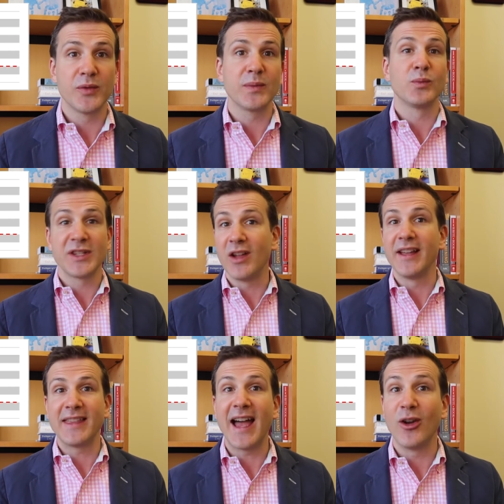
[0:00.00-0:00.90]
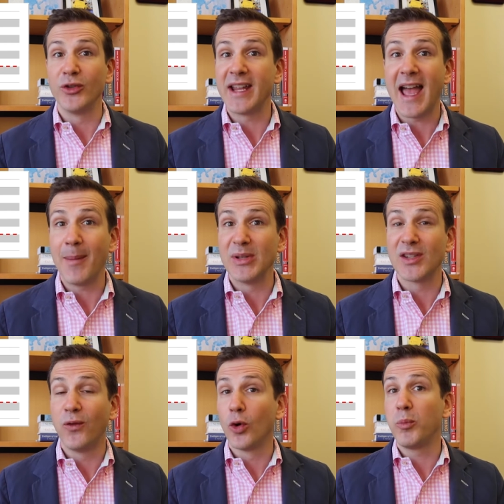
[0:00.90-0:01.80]
a result like that only
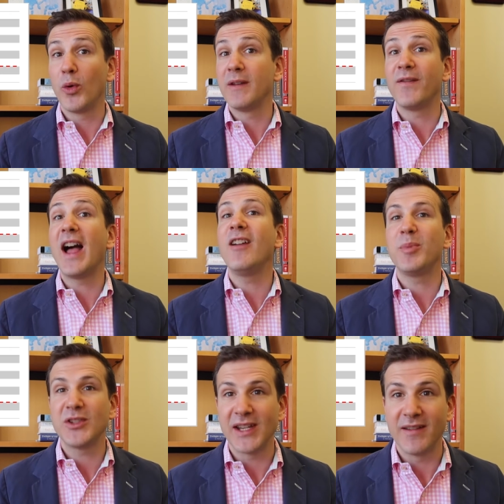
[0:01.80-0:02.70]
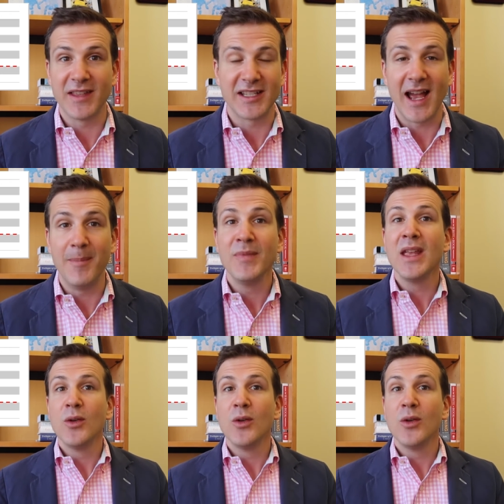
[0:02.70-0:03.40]
happens four point five percent of the time.